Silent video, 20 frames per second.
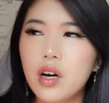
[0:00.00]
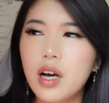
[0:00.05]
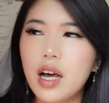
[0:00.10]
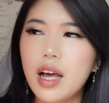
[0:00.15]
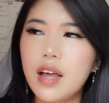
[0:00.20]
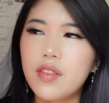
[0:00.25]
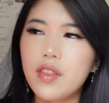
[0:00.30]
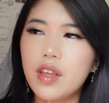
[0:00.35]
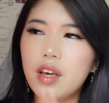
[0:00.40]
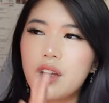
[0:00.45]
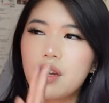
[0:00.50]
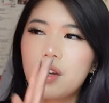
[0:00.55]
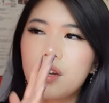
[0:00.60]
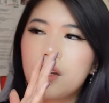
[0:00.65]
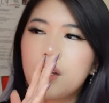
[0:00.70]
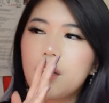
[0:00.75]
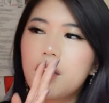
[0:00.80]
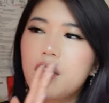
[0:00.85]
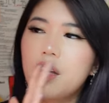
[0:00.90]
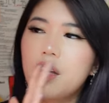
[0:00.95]
and
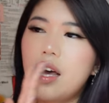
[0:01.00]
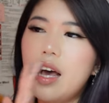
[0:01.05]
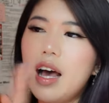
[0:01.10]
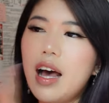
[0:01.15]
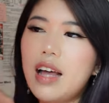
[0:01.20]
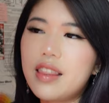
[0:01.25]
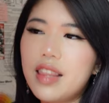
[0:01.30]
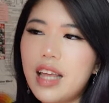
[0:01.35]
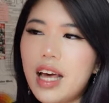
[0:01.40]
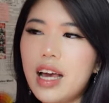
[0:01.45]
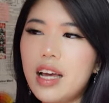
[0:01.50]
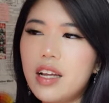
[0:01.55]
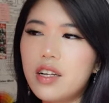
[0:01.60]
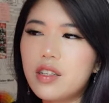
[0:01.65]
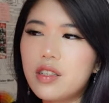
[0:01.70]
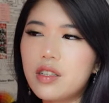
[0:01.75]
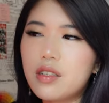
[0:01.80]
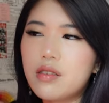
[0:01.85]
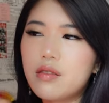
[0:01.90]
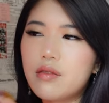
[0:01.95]
then at the
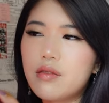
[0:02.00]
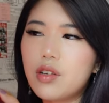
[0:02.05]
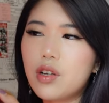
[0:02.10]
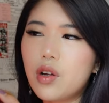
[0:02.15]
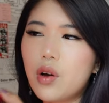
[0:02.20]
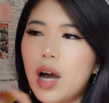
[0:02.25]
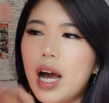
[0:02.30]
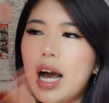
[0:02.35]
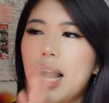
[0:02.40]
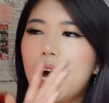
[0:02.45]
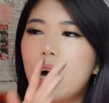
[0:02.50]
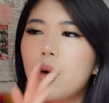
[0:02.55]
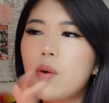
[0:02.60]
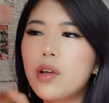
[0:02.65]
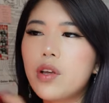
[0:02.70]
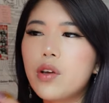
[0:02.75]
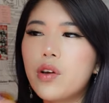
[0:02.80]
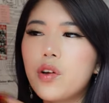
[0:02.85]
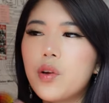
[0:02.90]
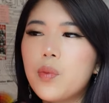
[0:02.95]
end, you know, how are
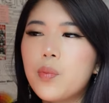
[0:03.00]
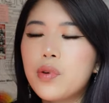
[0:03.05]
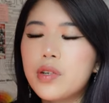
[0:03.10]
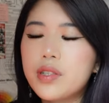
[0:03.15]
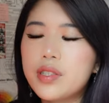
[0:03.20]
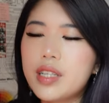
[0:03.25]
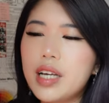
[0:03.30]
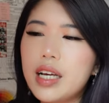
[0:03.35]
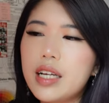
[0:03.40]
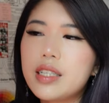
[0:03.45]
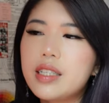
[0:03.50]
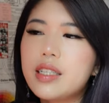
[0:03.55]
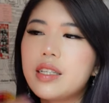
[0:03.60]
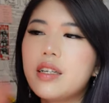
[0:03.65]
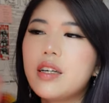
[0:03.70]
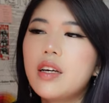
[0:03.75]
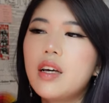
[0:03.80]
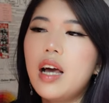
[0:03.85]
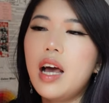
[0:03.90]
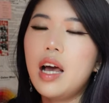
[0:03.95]
you going to present
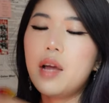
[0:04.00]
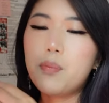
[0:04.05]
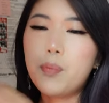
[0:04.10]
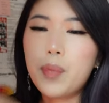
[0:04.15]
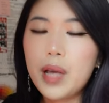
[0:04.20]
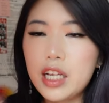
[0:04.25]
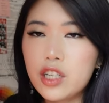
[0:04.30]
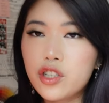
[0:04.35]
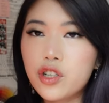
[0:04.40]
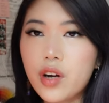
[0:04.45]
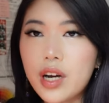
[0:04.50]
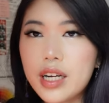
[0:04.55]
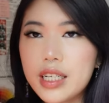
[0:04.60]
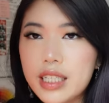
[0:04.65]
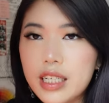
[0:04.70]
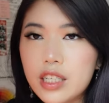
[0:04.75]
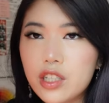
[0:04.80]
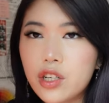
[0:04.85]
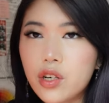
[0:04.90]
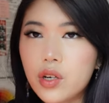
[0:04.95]
and pitch your
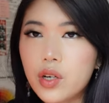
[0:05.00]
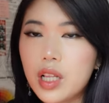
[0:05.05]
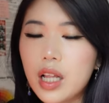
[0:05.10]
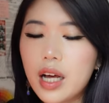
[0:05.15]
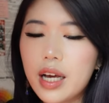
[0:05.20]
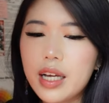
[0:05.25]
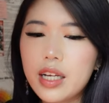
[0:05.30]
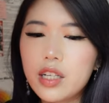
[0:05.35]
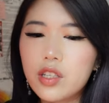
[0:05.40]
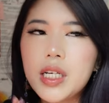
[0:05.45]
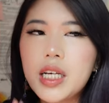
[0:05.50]
idea to your client?